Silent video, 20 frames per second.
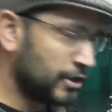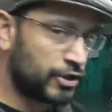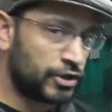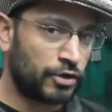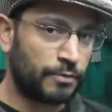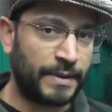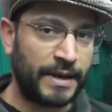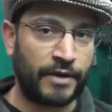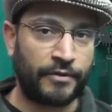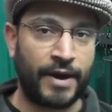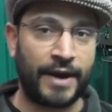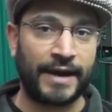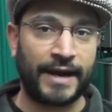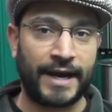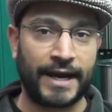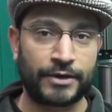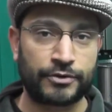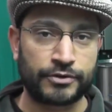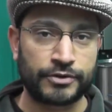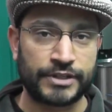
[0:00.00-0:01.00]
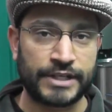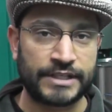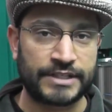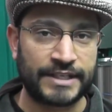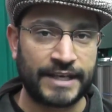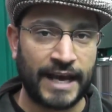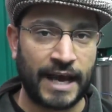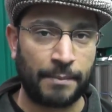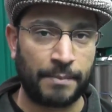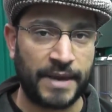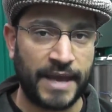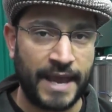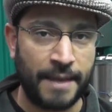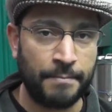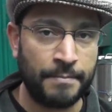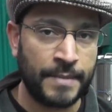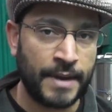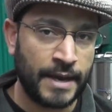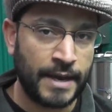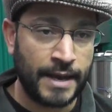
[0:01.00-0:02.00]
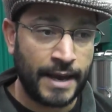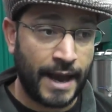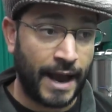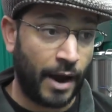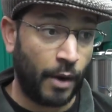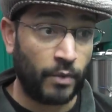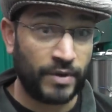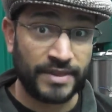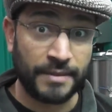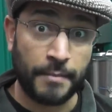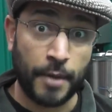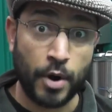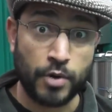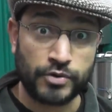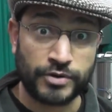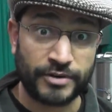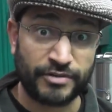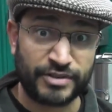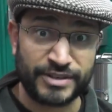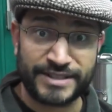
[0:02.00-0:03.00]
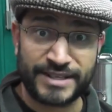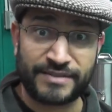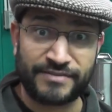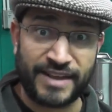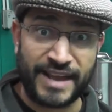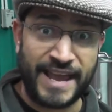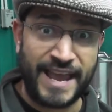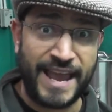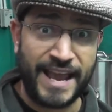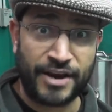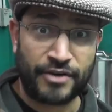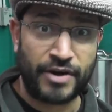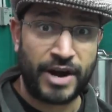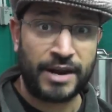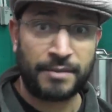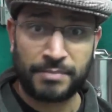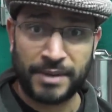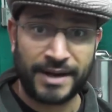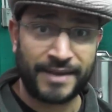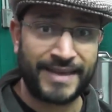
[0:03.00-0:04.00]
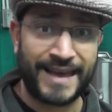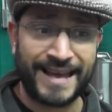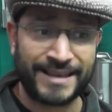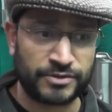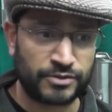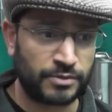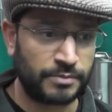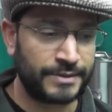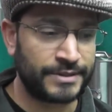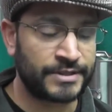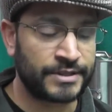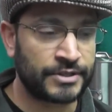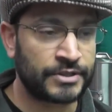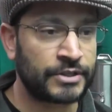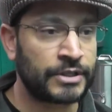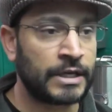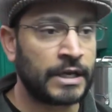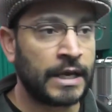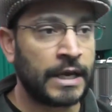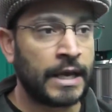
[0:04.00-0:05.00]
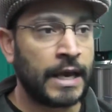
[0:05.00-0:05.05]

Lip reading: should be around 160 RPM with a motor instead of a hand crank, bug that sort of business.